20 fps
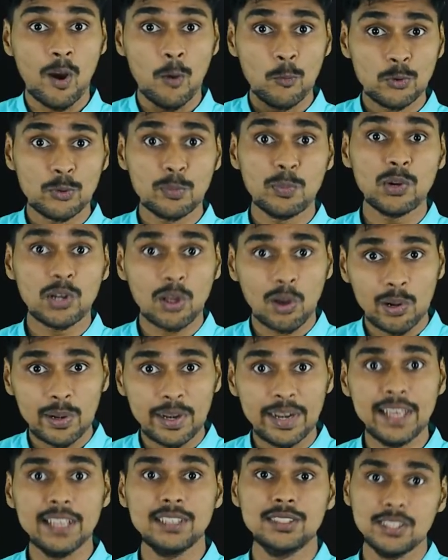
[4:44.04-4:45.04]
output
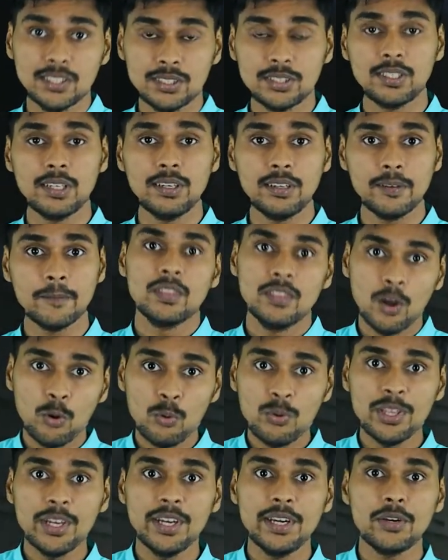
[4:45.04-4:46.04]
already existed. Now
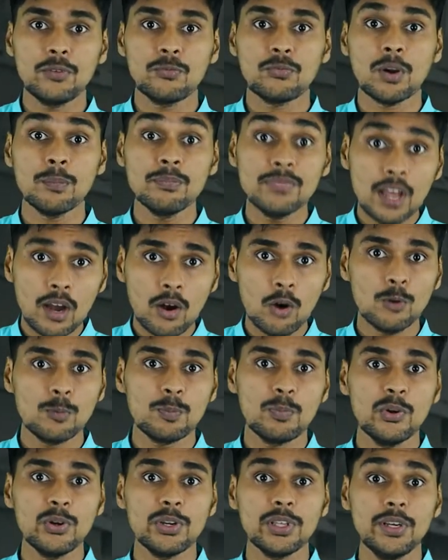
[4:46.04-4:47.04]
from the
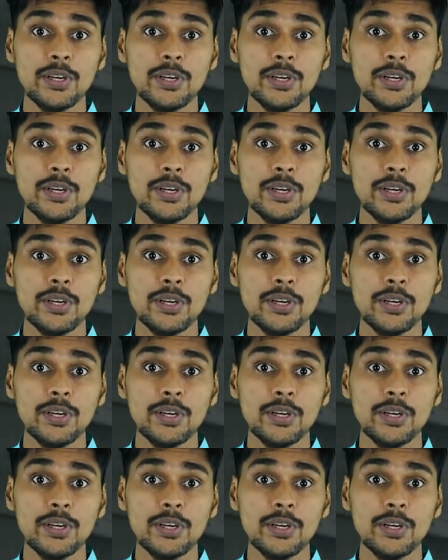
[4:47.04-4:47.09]
output you